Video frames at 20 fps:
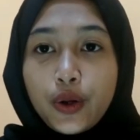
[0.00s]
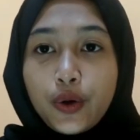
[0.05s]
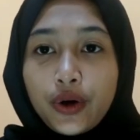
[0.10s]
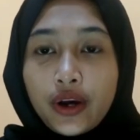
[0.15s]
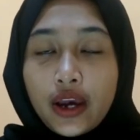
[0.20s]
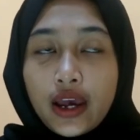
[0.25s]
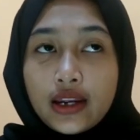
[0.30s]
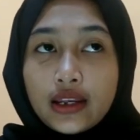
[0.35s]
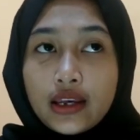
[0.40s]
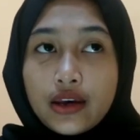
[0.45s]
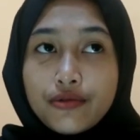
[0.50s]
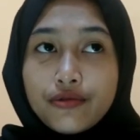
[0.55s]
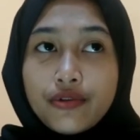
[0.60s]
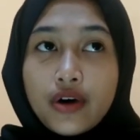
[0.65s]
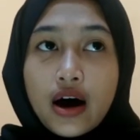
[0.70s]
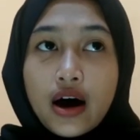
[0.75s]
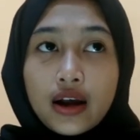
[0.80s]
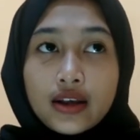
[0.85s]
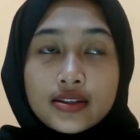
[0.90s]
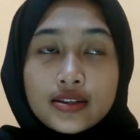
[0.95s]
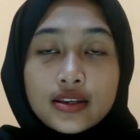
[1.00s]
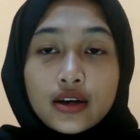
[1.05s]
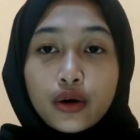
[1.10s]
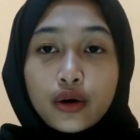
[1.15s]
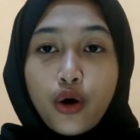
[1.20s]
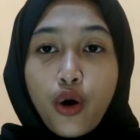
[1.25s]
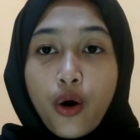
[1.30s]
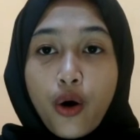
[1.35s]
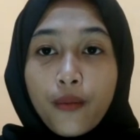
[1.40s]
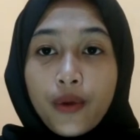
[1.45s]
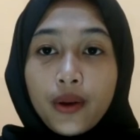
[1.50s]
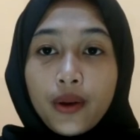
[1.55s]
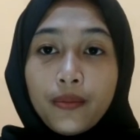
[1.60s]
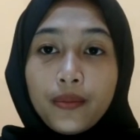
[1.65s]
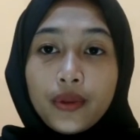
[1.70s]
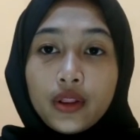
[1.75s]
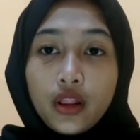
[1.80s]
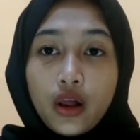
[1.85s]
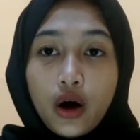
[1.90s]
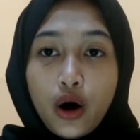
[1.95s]
you can give us a
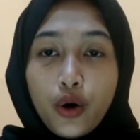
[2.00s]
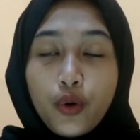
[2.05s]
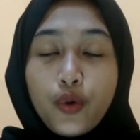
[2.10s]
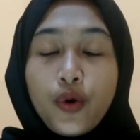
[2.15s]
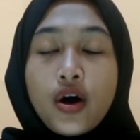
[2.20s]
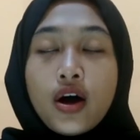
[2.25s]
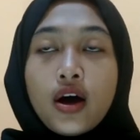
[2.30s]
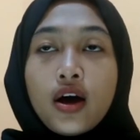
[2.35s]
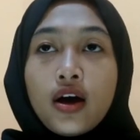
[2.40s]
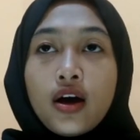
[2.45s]
comment below.